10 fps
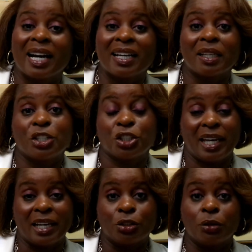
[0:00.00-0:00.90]

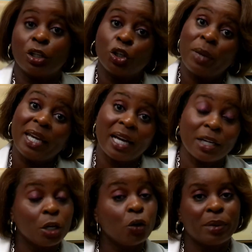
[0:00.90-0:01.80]
gynecologic cancer that you may
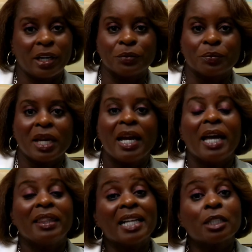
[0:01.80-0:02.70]
not know about,
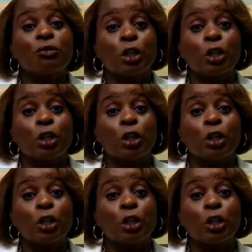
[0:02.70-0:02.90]
and that's